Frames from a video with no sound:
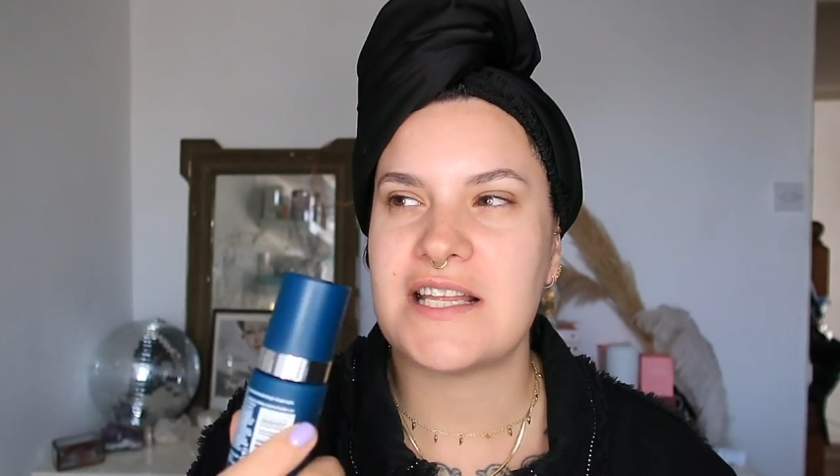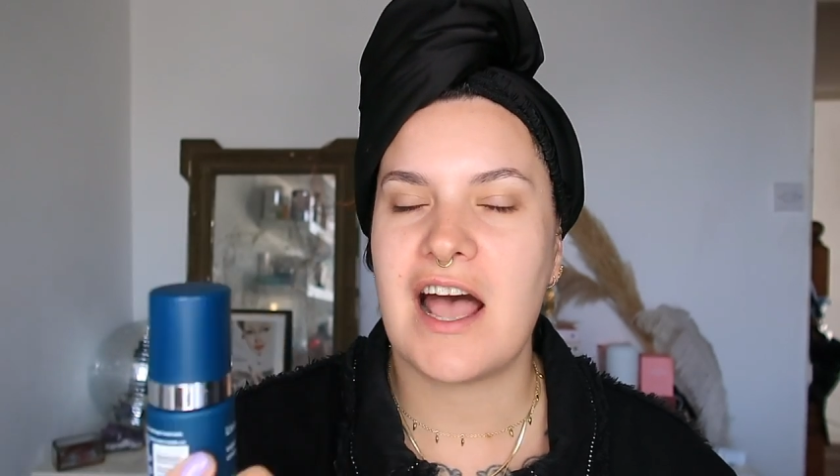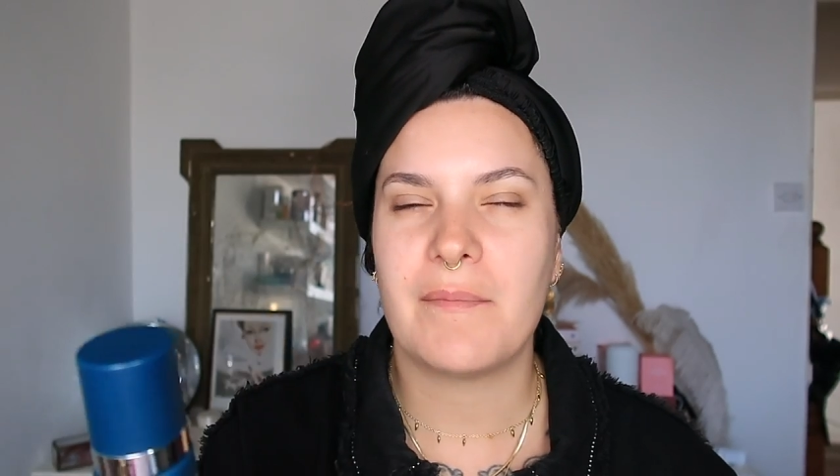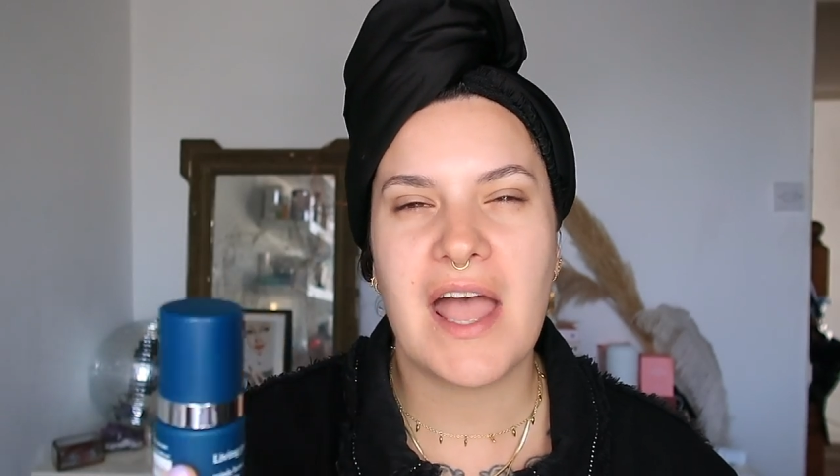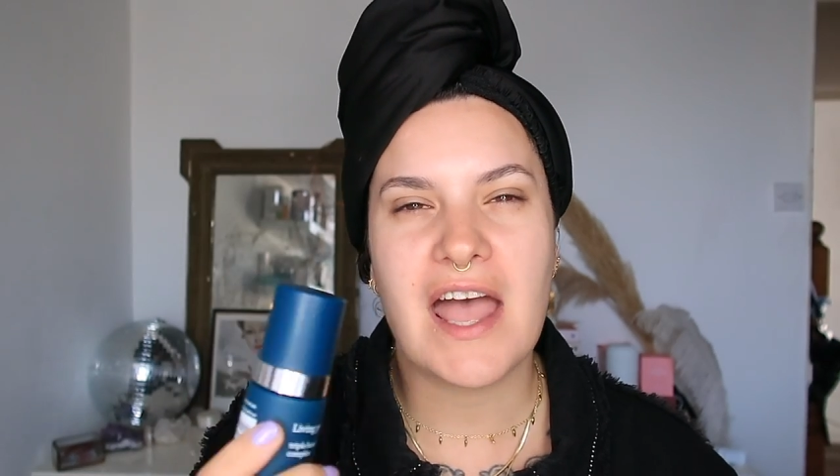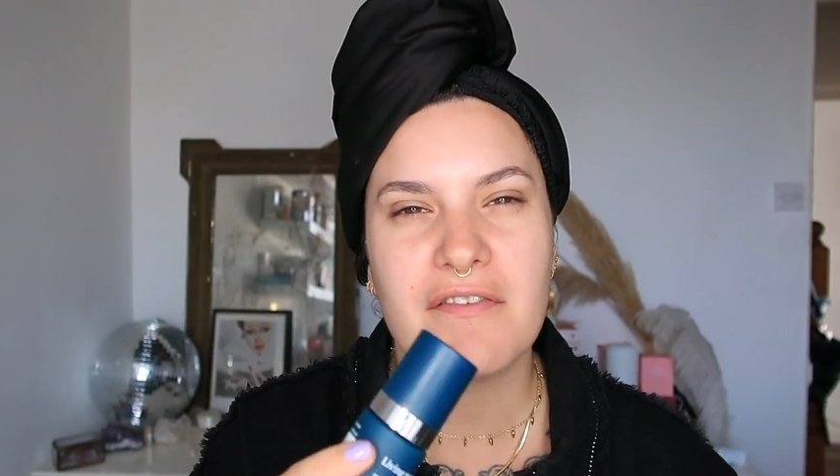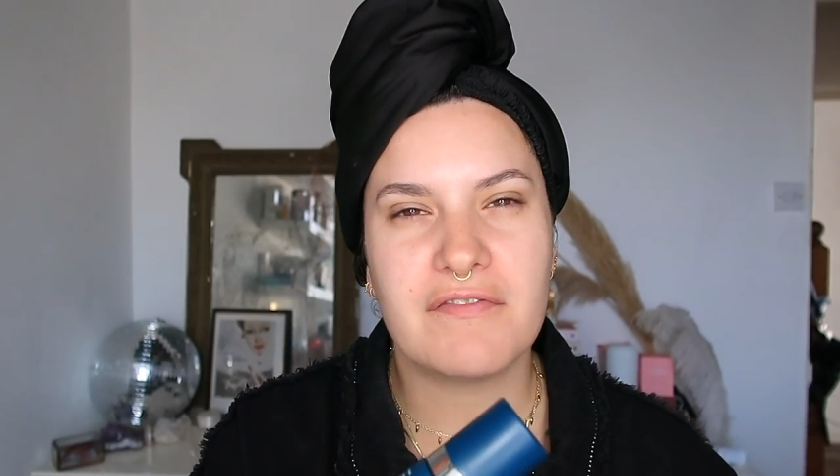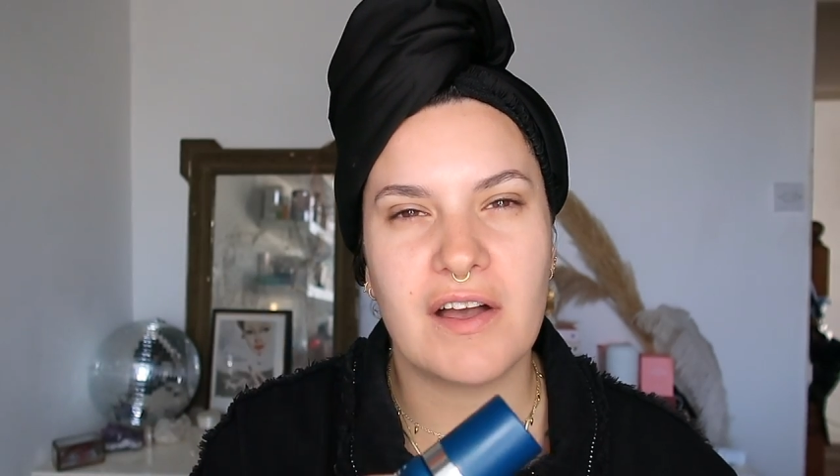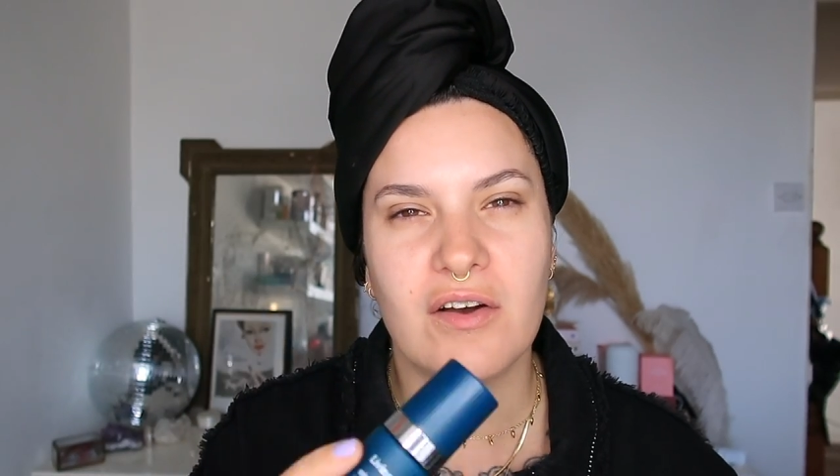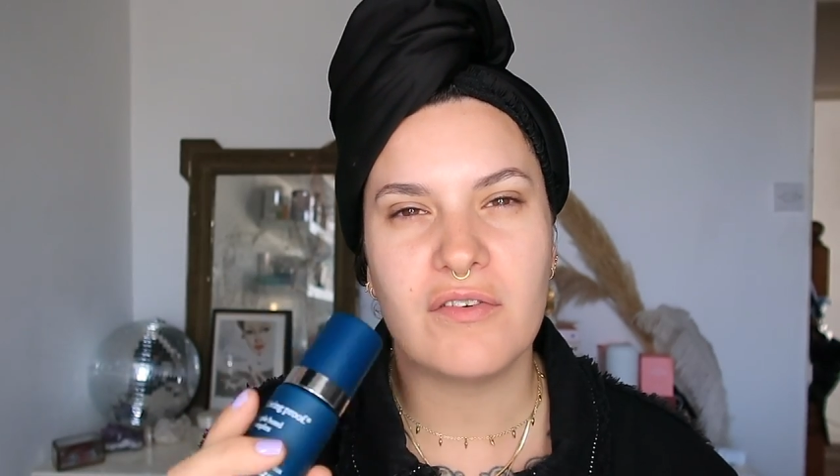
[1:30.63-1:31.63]
how my hair
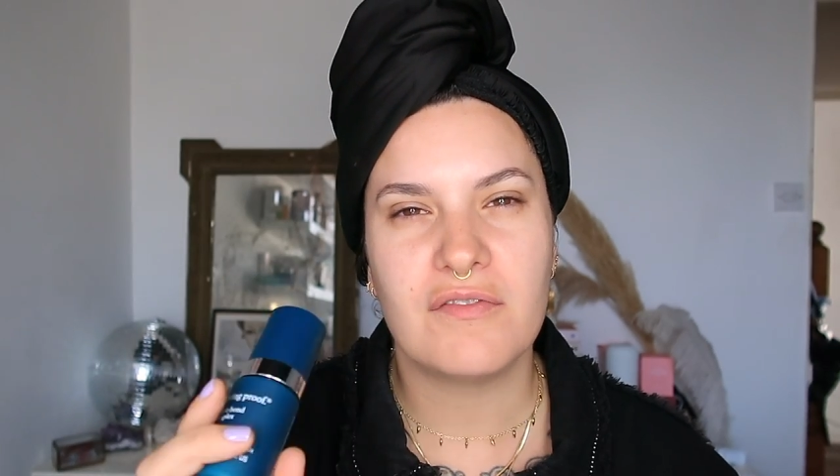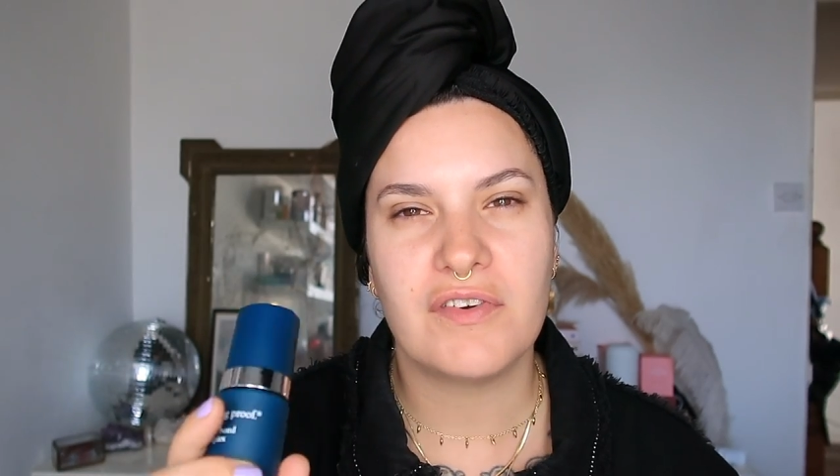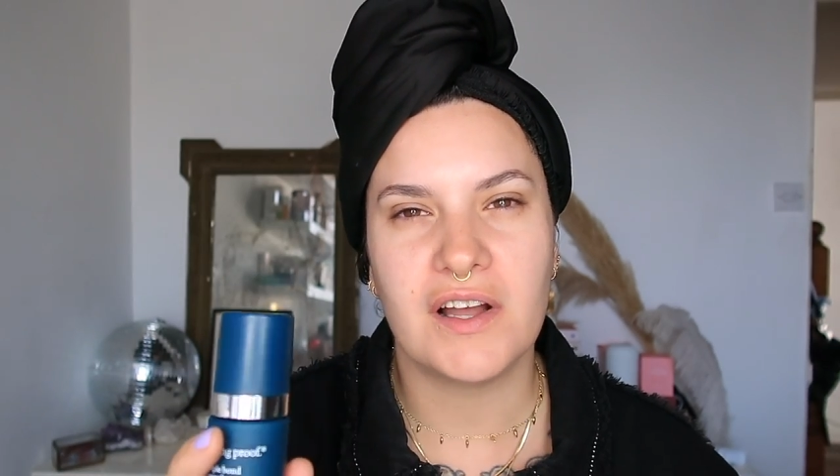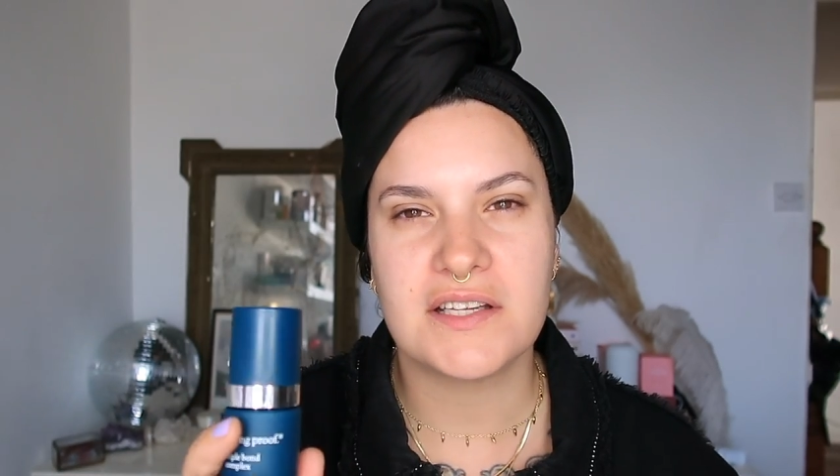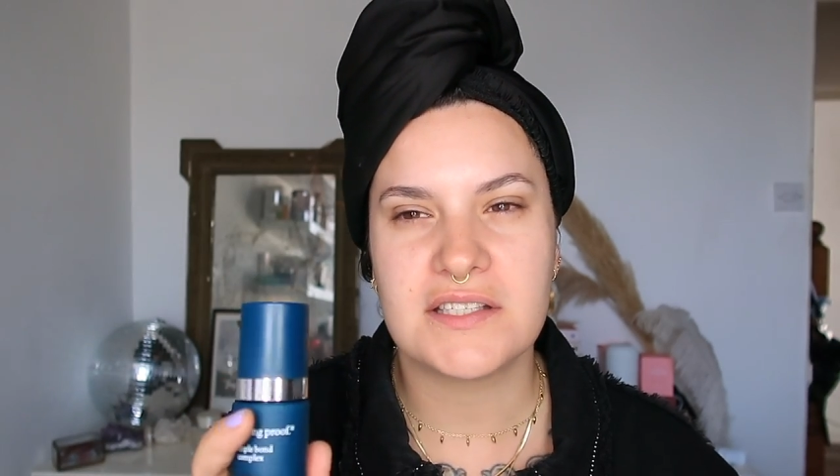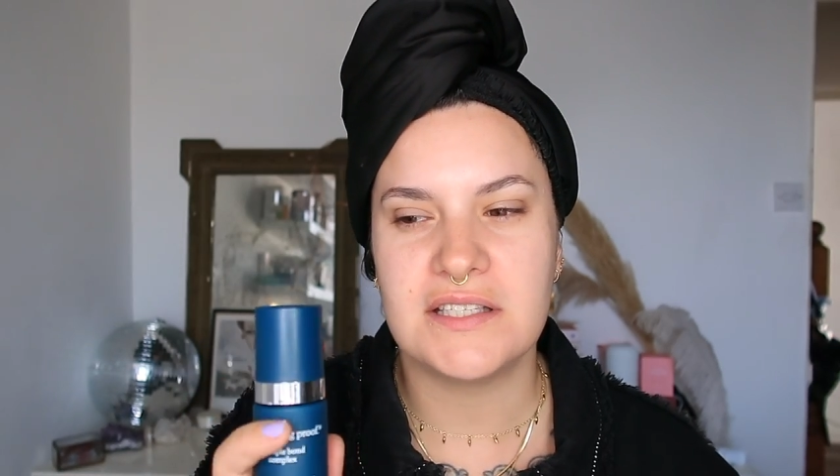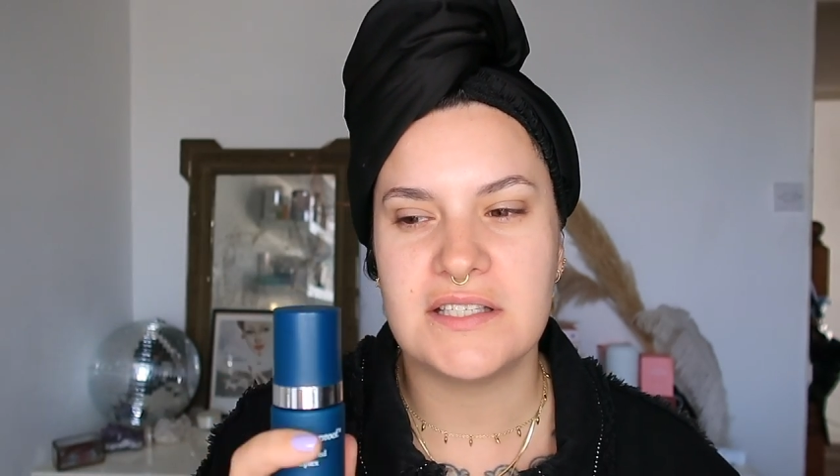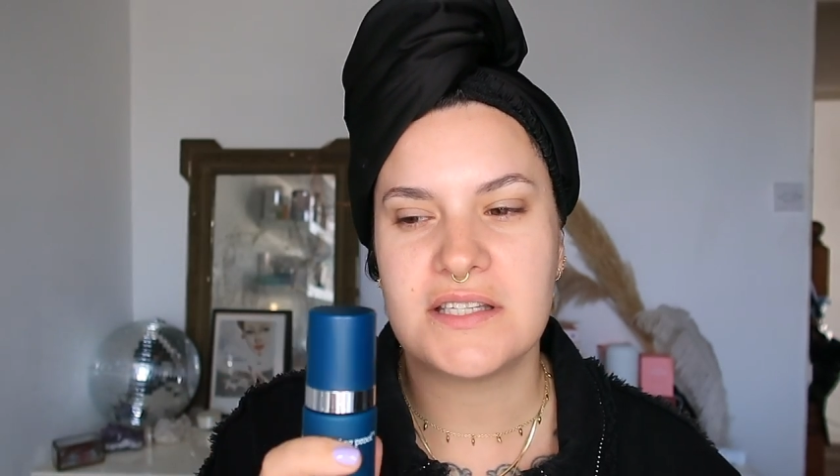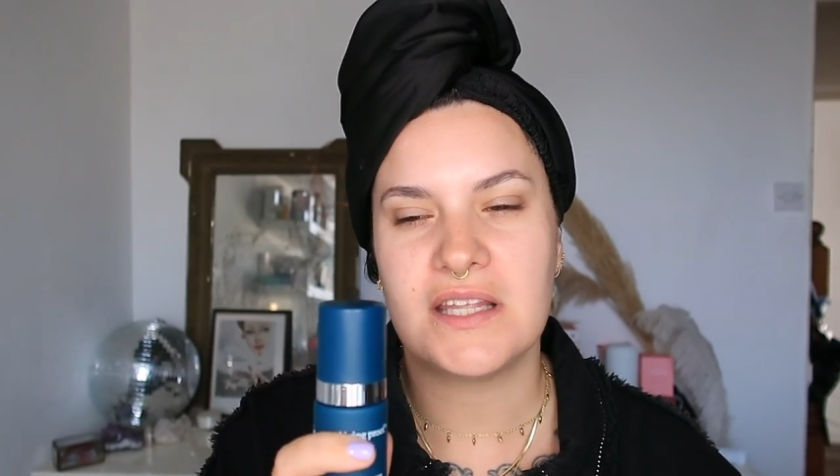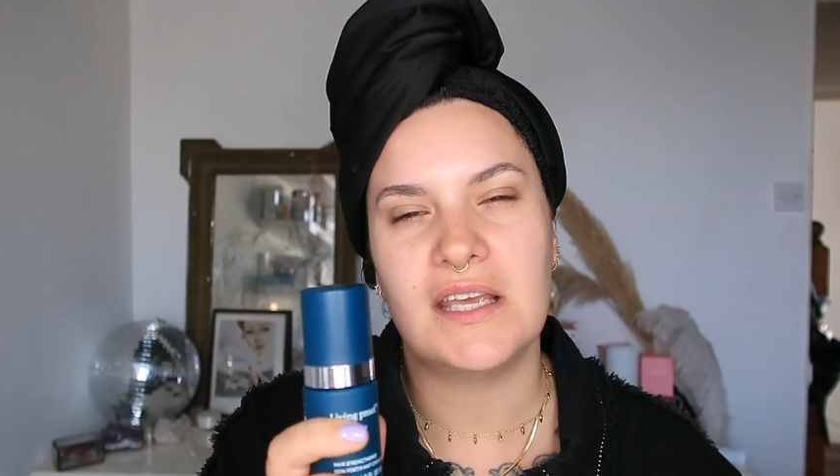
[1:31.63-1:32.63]
felt
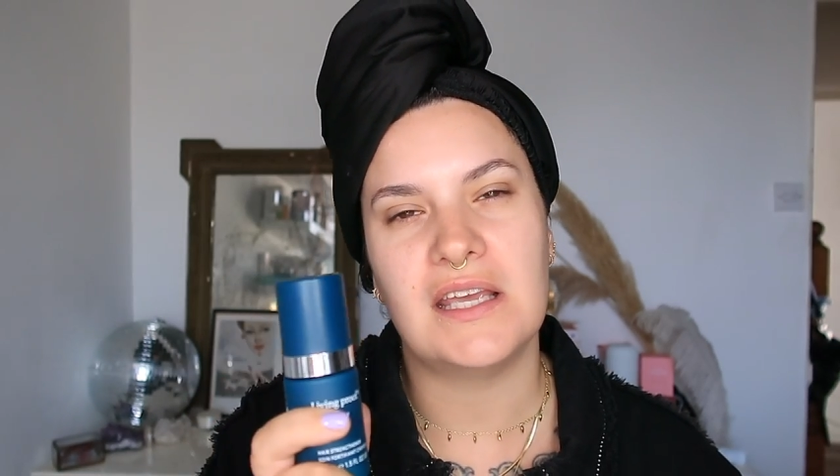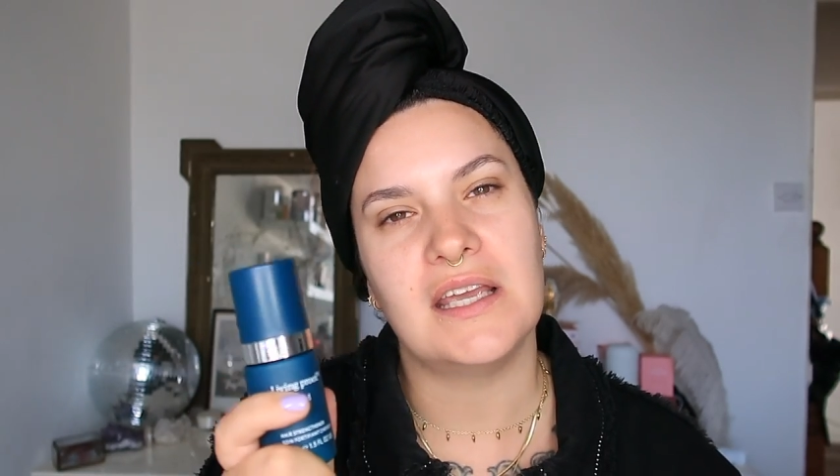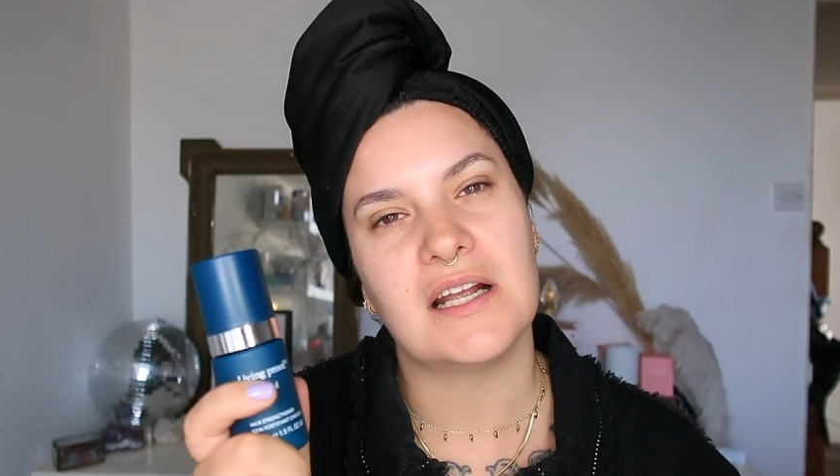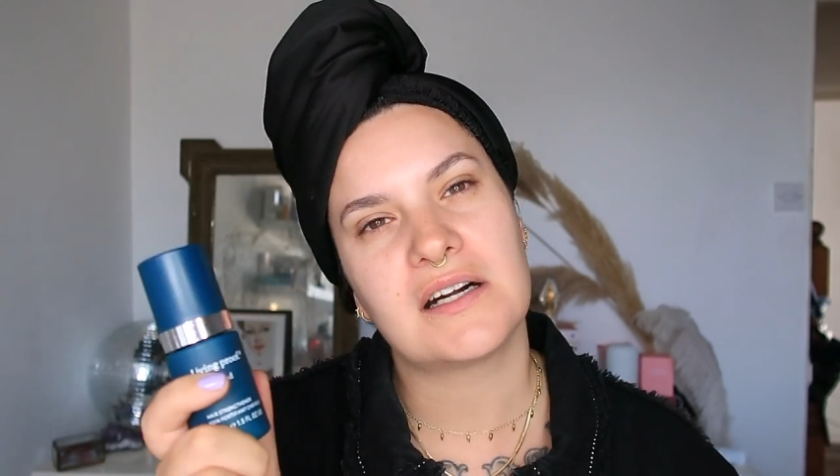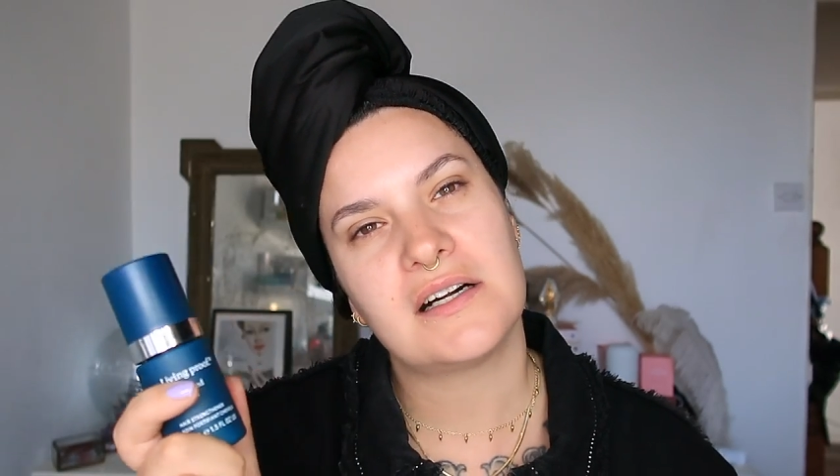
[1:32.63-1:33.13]
versus the